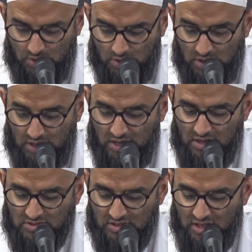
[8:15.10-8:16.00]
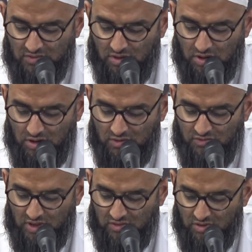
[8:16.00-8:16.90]
He is the giver of
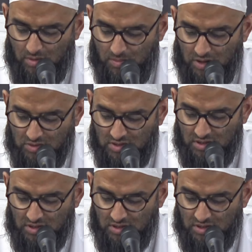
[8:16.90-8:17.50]
favor and bounty.